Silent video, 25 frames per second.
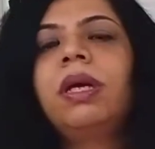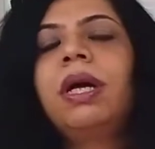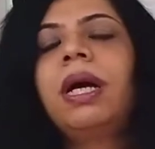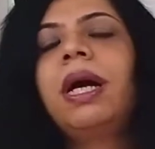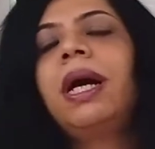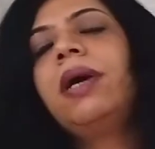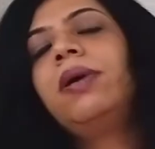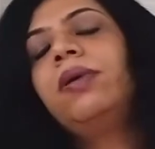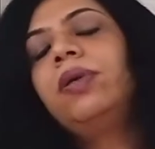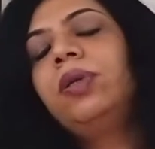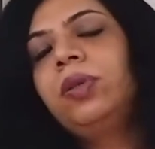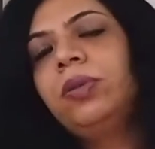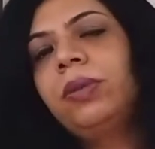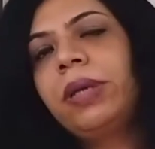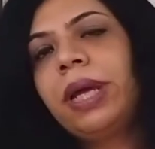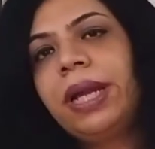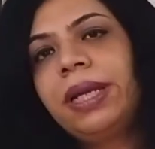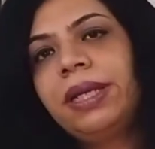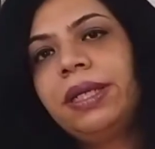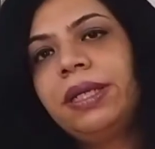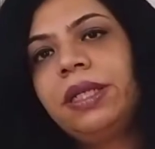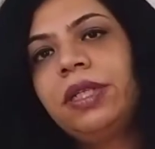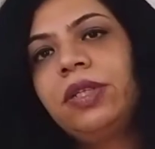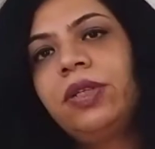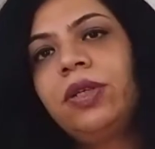how to
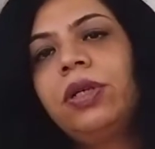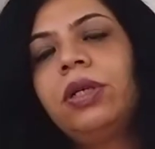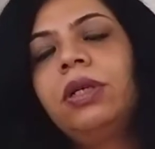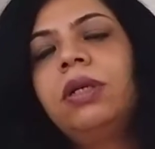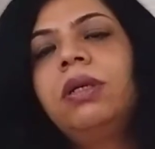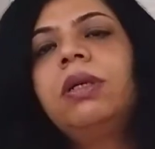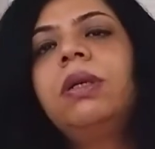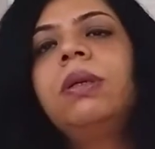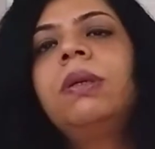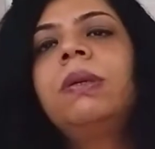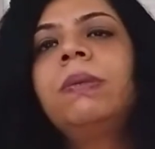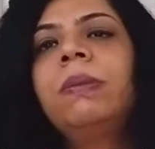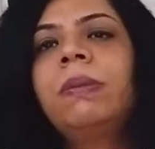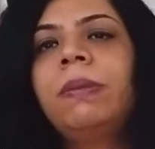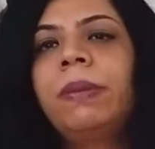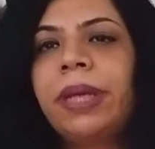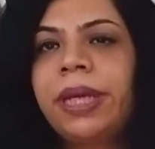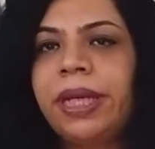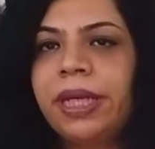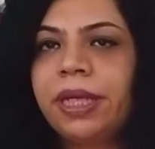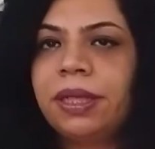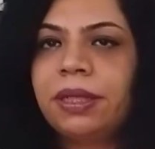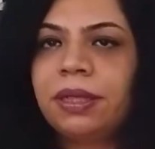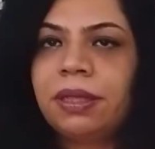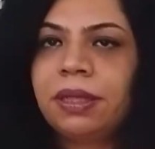handle your
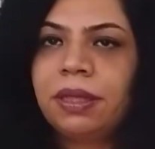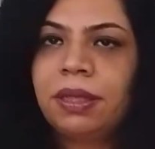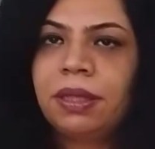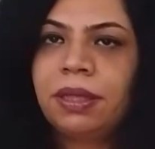mind,